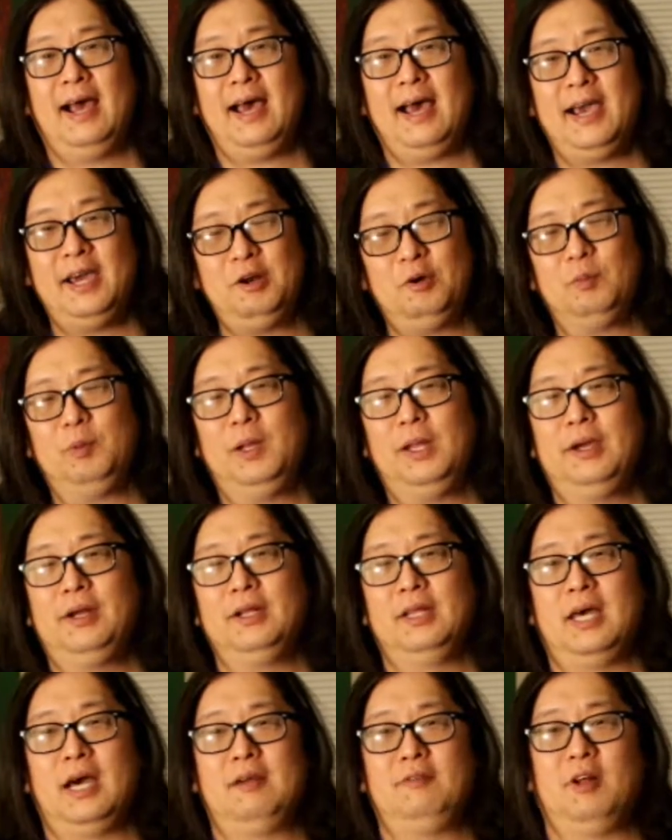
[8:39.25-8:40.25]
I don't play in
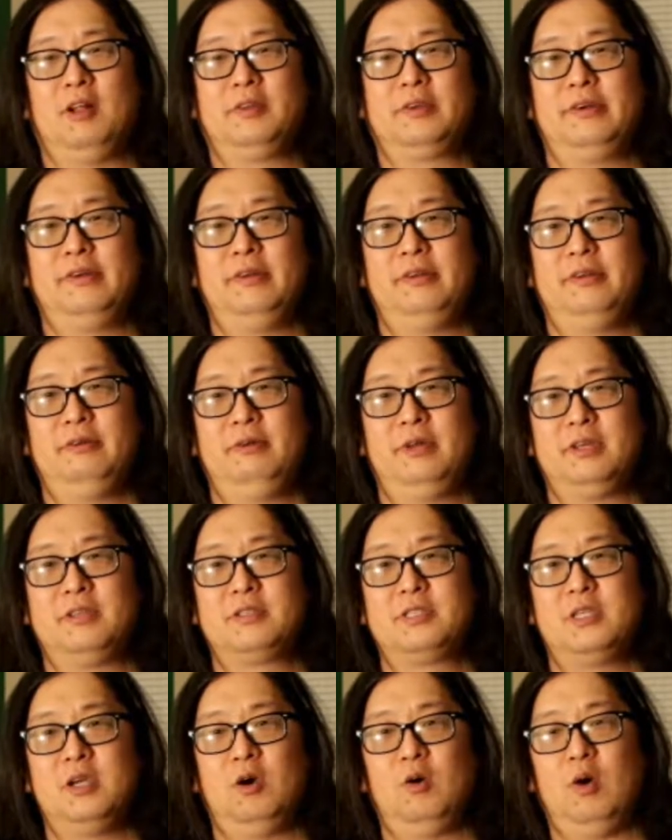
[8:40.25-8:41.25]
a lot of alternate tunings,
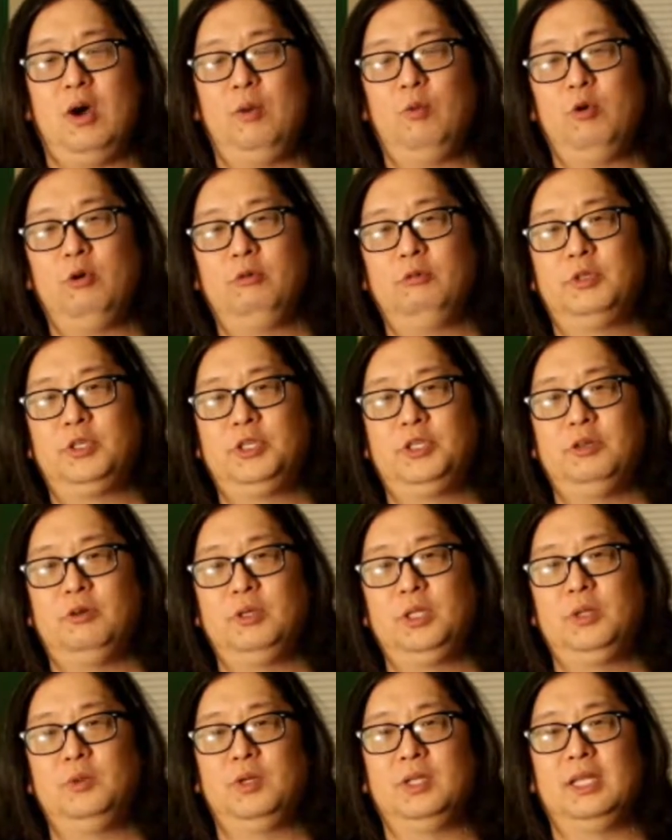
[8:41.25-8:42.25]
so I won't
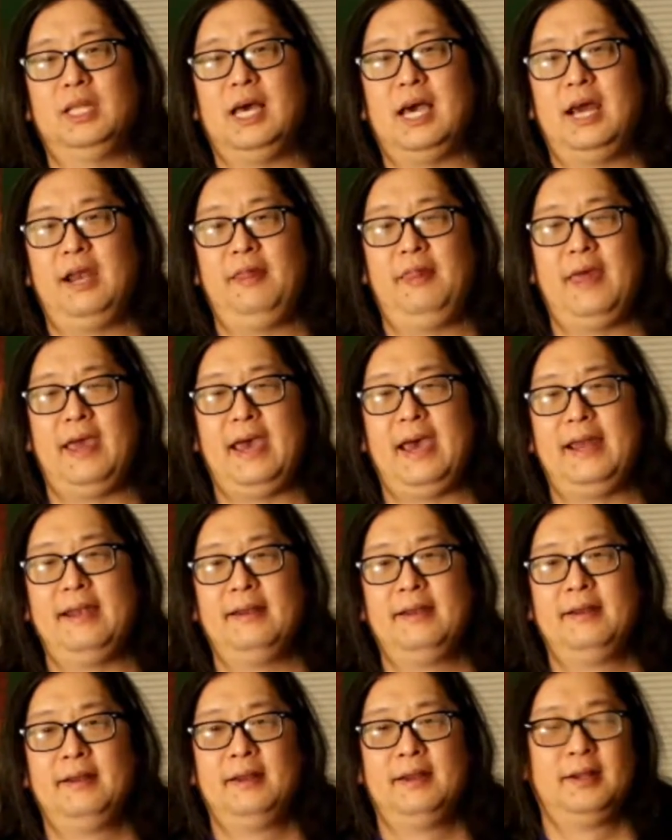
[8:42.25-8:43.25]
show you a lot of
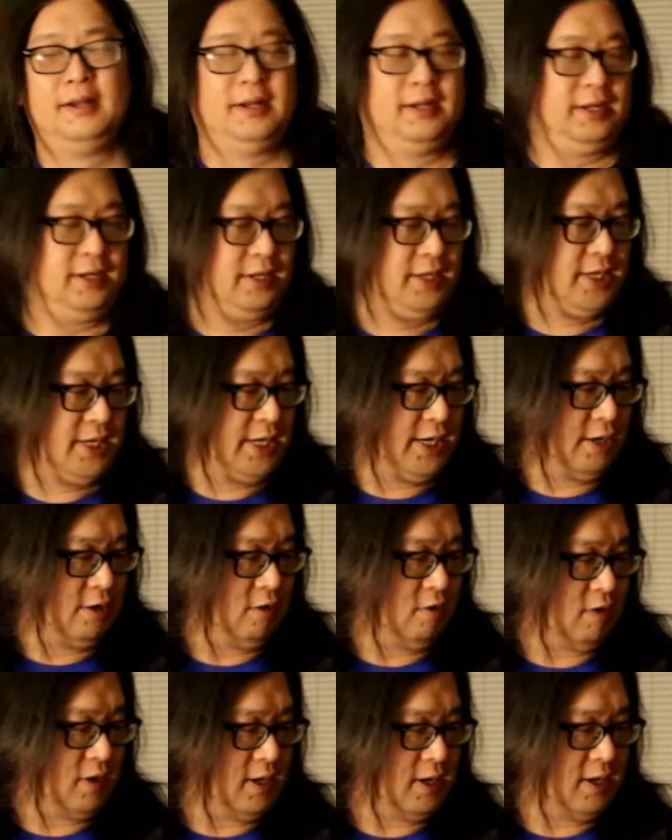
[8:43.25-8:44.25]
that here,